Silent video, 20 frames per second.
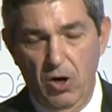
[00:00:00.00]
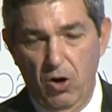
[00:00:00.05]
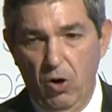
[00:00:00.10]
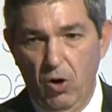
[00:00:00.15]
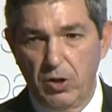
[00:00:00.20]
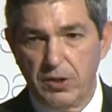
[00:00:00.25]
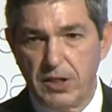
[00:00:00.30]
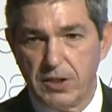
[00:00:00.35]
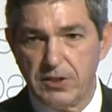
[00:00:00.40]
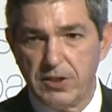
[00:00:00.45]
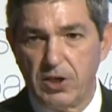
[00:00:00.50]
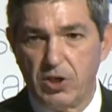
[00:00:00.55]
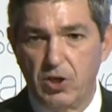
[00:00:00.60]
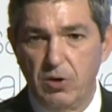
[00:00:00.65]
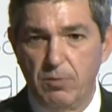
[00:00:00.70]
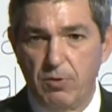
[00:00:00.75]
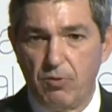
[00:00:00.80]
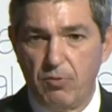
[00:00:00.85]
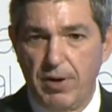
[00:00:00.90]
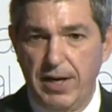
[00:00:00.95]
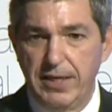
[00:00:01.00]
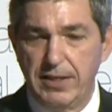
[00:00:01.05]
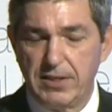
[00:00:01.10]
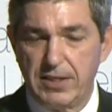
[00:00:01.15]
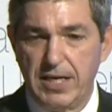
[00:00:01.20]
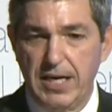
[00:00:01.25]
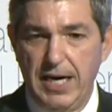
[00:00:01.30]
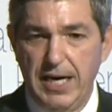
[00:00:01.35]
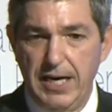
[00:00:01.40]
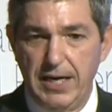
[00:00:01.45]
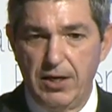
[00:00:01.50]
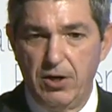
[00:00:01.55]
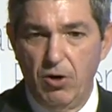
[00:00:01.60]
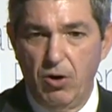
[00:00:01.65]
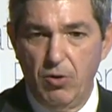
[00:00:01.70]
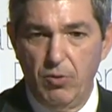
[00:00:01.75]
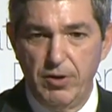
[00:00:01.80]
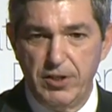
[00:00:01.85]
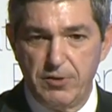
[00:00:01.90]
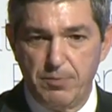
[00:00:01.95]
Or does the human rights guy
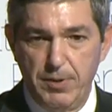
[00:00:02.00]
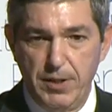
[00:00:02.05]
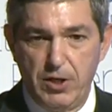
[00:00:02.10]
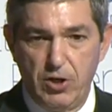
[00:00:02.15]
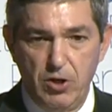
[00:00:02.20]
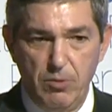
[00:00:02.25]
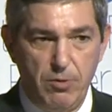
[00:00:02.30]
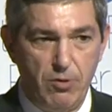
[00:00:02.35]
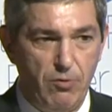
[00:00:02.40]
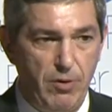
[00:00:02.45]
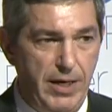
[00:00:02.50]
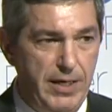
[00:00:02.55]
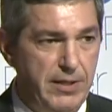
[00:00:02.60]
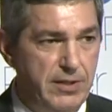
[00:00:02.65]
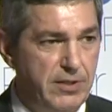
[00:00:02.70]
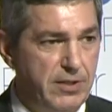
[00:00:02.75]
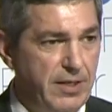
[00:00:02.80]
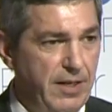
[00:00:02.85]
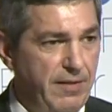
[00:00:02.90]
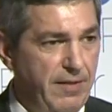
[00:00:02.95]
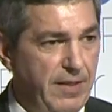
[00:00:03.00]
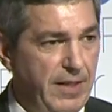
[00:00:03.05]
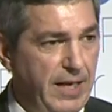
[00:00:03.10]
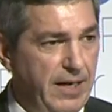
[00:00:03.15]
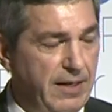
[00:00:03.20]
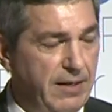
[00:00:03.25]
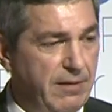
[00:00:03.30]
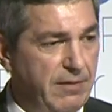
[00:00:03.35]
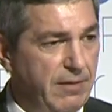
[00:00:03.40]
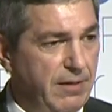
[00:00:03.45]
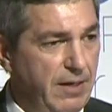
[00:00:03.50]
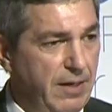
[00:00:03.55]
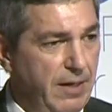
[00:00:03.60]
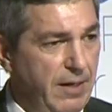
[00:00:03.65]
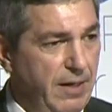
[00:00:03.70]
go and speak human rights, and then